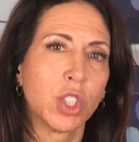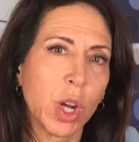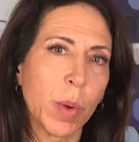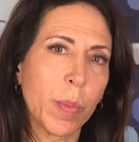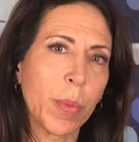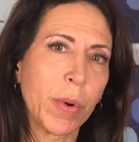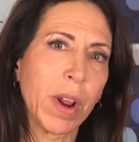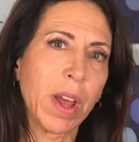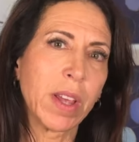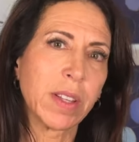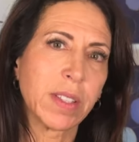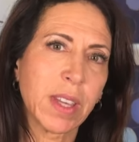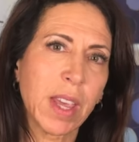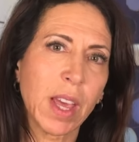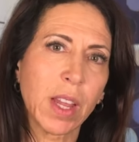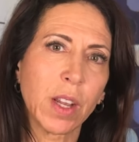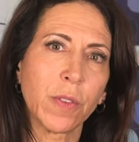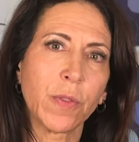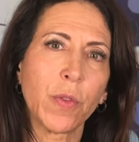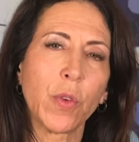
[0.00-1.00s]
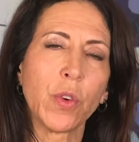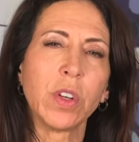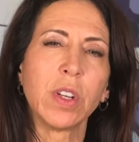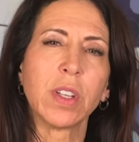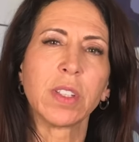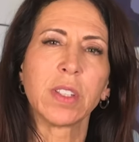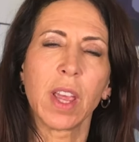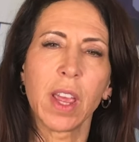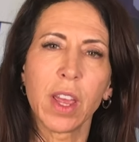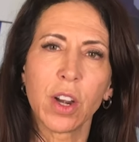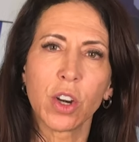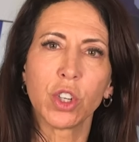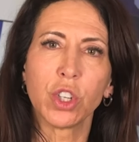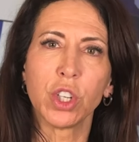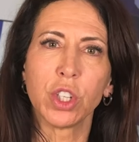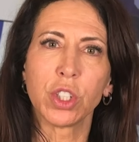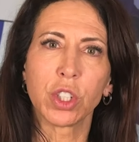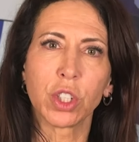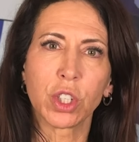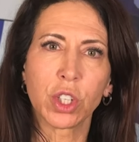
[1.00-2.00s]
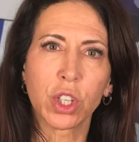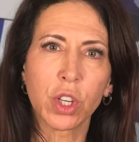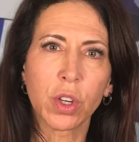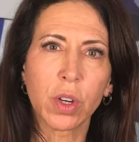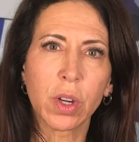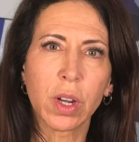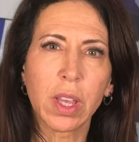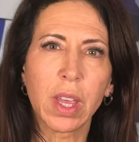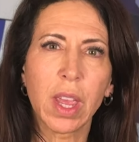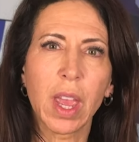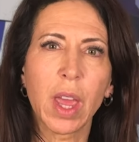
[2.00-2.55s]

jeopardize California's energy security